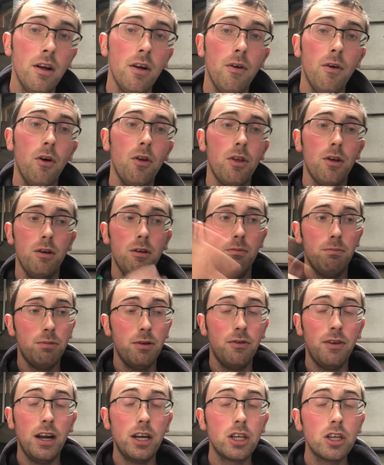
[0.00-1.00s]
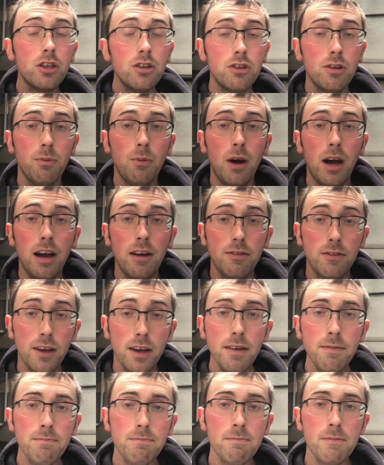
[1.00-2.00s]
other professions and what have
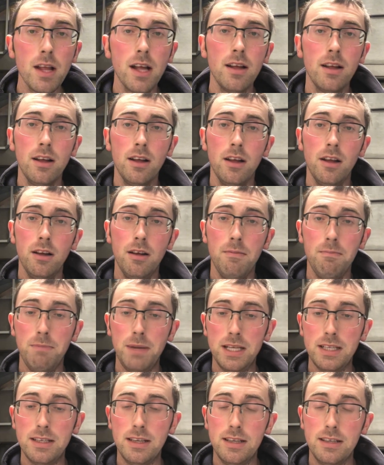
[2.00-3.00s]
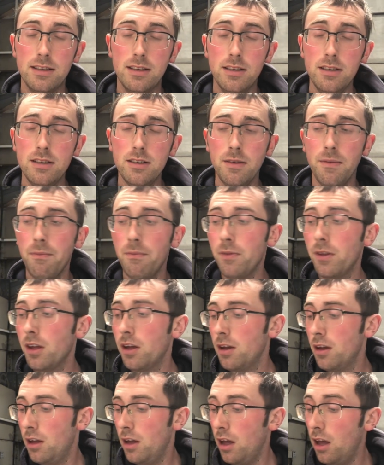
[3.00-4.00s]
you, and businesses.
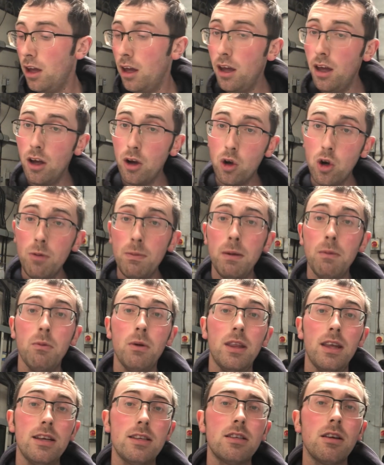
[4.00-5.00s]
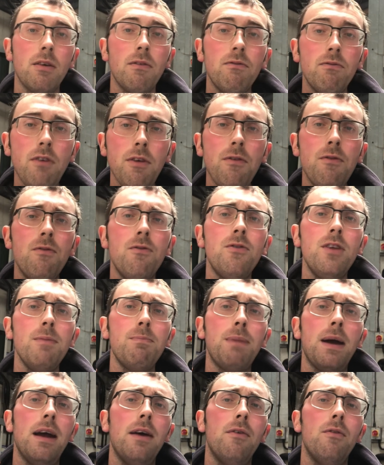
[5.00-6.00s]
Come in with this
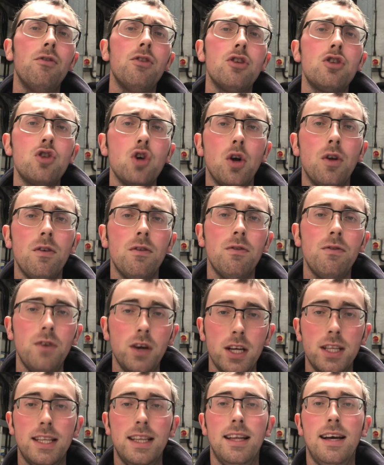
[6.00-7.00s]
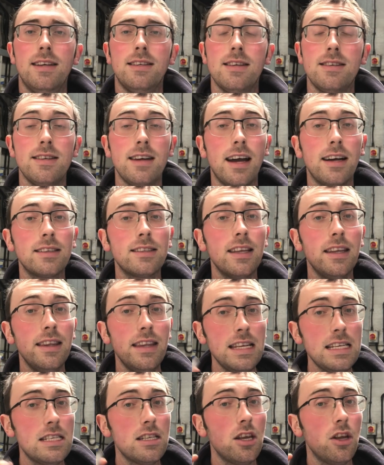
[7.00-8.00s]
£50 a tonne fertiliser tax. And
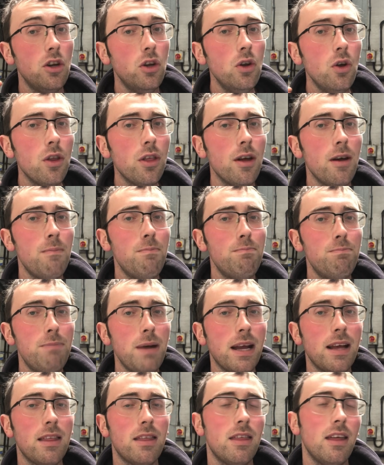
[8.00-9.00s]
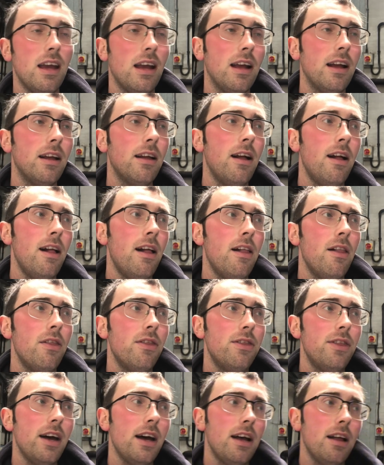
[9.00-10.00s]
this is another big thing
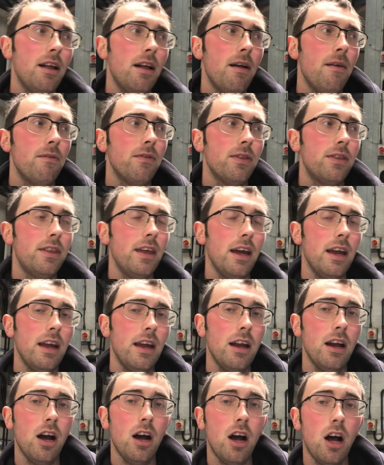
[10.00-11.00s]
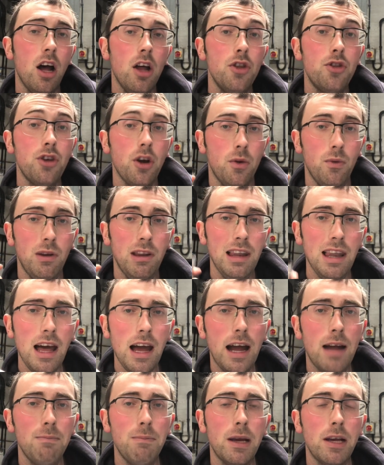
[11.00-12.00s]
that they don't
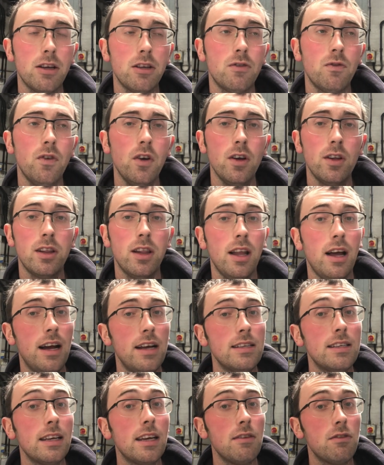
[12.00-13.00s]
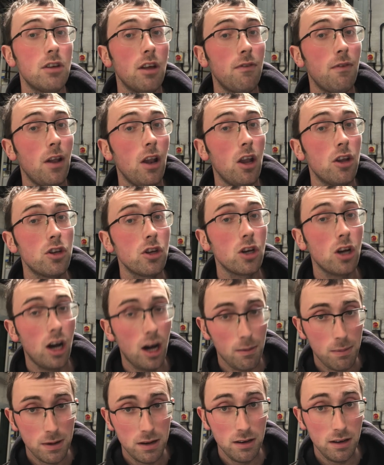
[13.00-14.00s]
like, because fertiliser gives off a lot of
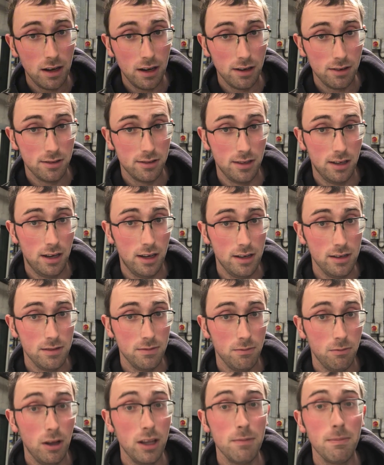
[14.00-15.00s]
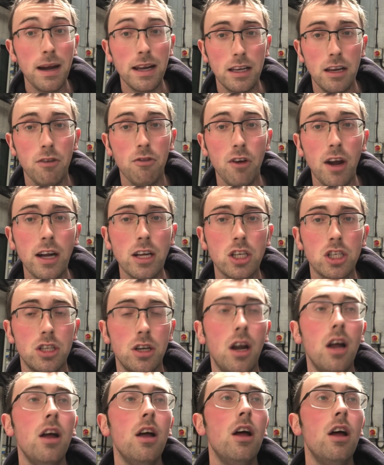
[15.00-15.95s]
carbon dioxide. Well, the manufacturing